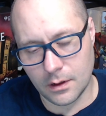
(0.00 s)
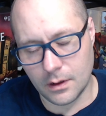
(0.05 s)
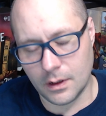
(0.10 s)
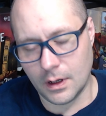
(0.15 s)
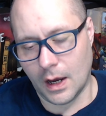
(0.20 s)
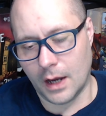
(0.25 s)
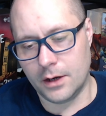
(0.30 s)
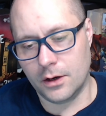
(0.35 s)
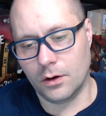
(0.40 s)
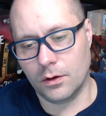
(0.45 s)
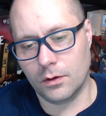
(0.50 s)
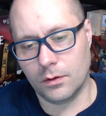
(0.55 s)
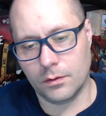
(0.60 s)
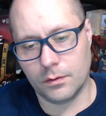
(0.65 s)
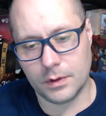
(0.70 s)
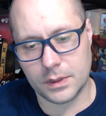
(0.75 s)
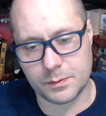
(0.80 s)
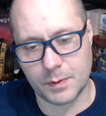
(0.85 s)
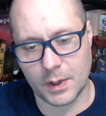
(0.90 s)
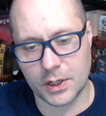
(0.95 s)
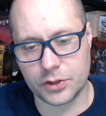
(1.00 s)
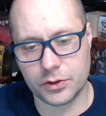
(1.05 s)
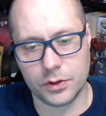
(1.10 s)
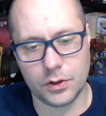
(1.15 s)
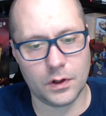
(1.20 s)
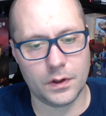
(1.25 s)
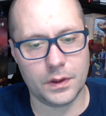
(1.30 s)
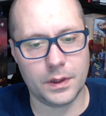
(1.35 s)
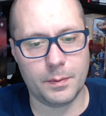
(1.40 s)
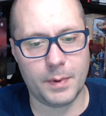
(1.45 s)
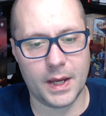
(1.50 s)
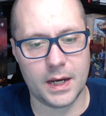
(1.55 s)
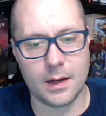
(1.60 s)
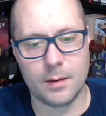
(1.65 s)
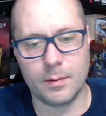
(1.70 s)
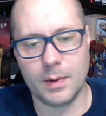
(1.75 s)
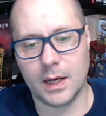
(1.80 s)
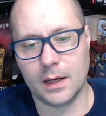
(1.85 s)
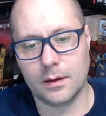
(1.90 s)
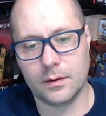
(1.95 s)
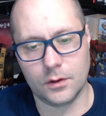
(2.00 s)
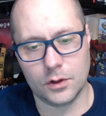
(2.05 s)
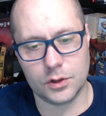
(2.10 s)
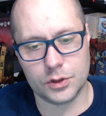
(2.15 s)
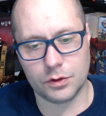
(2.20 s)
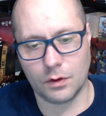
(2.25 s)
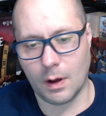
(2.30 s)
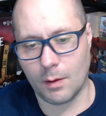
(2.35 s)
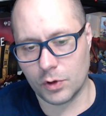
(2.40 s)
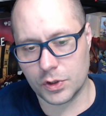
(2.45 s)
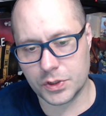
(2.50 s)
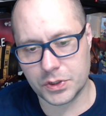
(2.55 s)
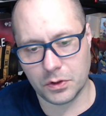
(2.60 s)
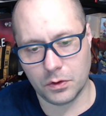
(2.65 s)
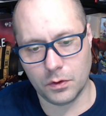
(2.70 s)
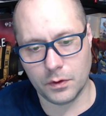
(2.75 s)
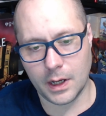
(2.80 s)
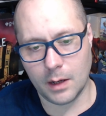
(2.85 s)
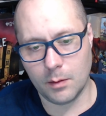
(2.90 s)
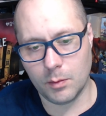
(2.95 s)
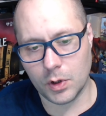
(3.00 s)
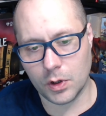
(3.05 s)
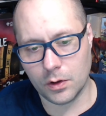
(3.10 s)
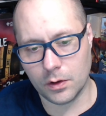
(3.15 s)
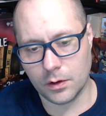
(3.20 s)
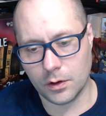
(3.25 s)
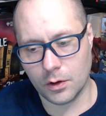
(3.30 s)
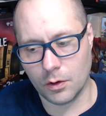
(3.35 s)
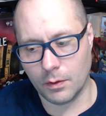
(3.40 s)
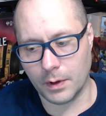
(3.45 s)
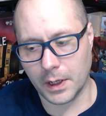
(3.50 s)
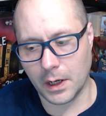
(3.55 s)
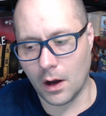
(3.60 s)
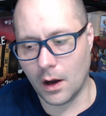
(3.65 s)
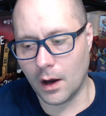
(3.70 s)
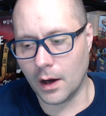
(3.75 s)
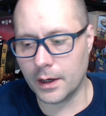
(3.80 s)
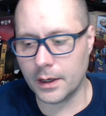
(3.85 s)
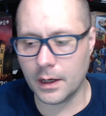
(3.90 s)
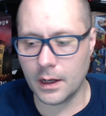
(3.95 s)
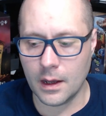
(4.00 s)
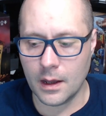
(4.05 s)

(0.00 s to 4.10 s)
I know, especially during the pandemic, there's a lot more solo gaming going on,